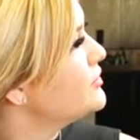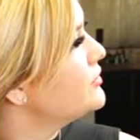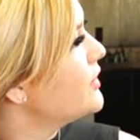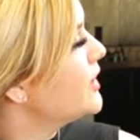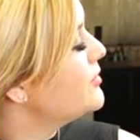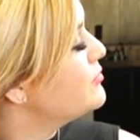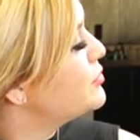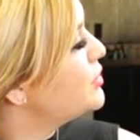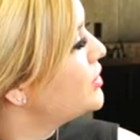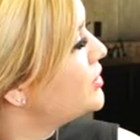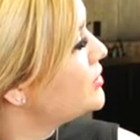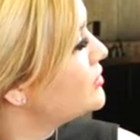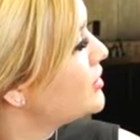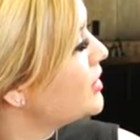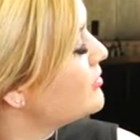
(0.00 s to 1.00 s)
and put
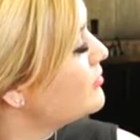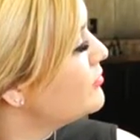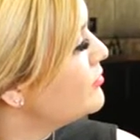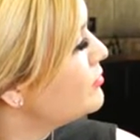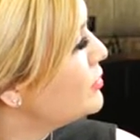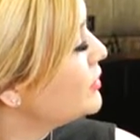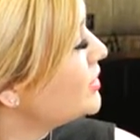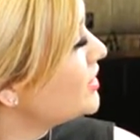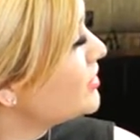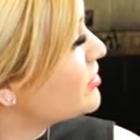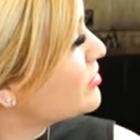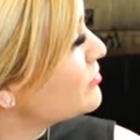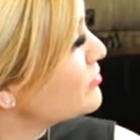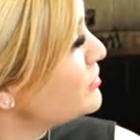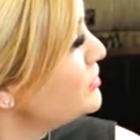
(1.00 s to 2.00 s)
them, put it
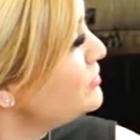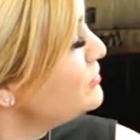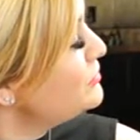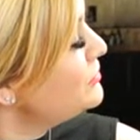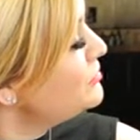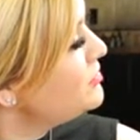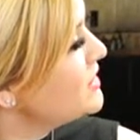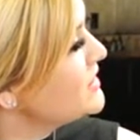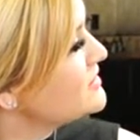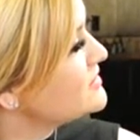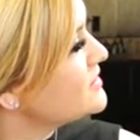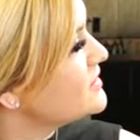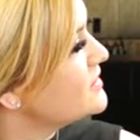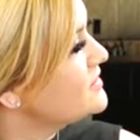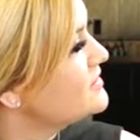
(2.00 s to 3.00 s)
through the
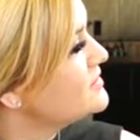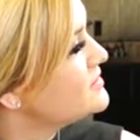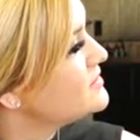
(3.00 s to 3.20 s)
pieces